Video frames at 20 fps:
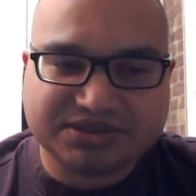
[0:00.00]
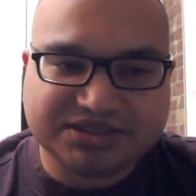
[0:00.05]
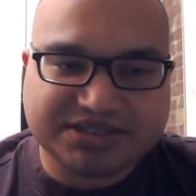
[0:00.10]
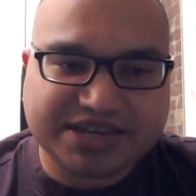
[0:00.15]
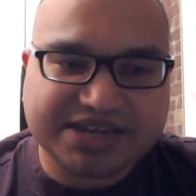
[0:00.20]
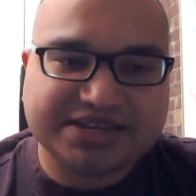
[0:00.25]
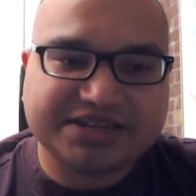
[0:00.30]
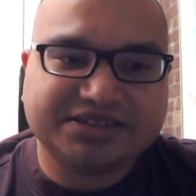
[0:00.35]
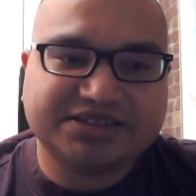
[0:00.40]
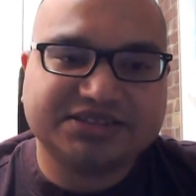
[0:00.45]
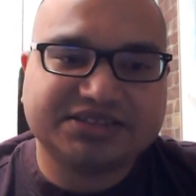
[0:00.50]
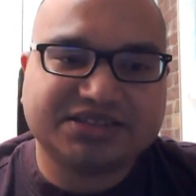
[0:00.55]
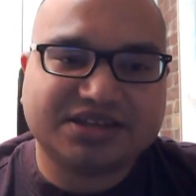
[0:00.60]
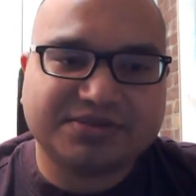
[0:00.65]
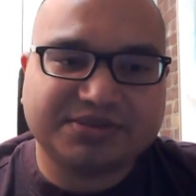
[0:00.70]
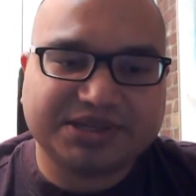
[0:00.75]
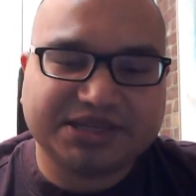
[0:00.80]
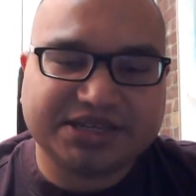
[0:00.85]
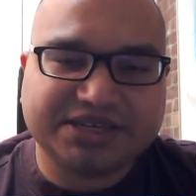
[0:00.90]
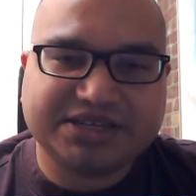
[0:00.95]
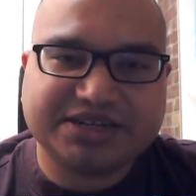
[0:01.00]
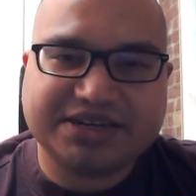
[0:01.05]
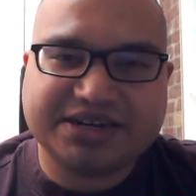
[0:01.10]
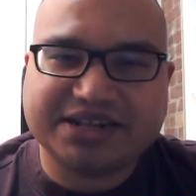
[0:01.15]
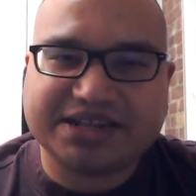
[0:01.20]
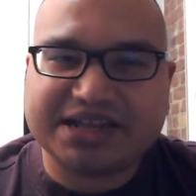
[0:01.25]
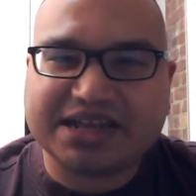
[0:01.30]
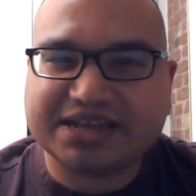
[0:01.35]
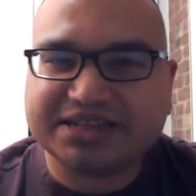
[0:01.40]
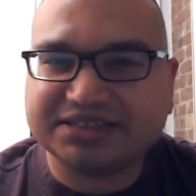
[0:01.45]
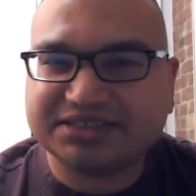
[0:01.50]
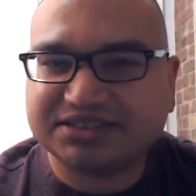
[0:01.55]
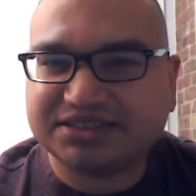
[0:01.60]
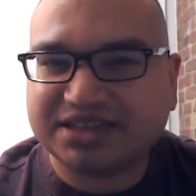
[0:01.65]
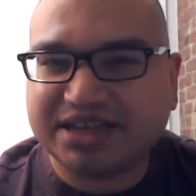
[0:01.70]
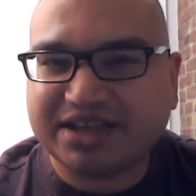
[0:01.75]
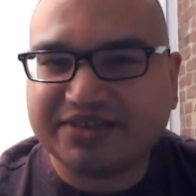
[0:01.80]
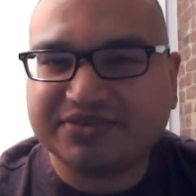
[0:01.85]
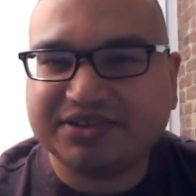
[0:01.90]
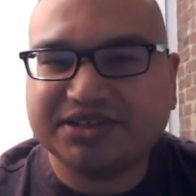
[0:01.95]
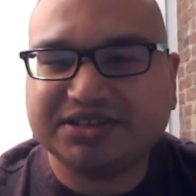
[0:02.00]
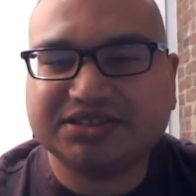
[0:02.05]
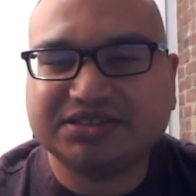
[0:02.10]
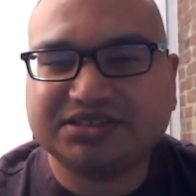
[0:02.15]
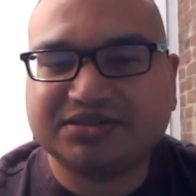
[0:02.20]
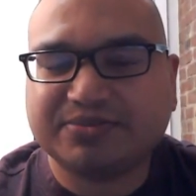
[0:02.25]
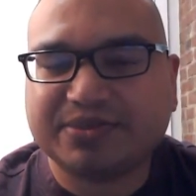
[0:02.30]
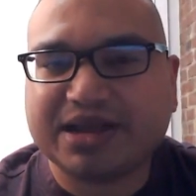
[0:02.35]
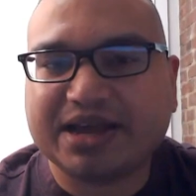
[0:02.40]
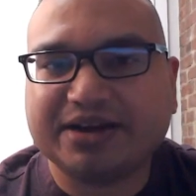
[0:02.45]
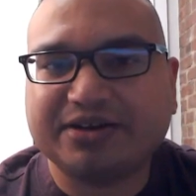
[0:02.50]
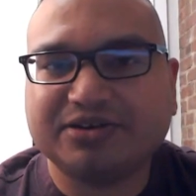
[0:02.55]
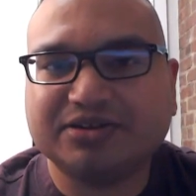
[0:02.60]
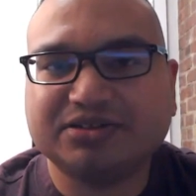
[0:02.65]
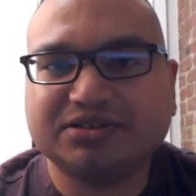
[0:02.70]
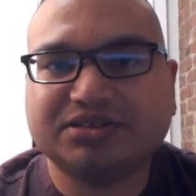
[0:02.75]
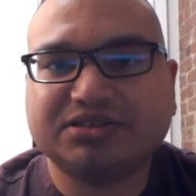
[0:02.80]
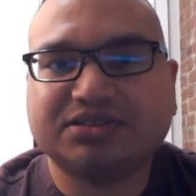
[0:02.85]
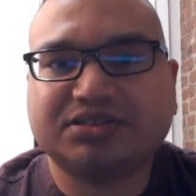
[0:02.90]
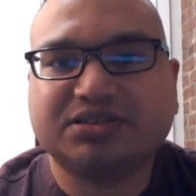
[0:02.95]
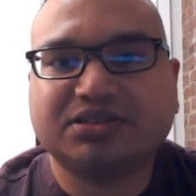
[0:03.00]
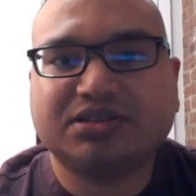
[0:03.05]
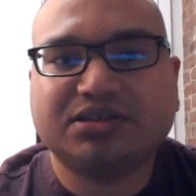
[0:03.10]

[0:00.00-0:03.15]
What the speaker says: data is coming in and as the evidence, the patterns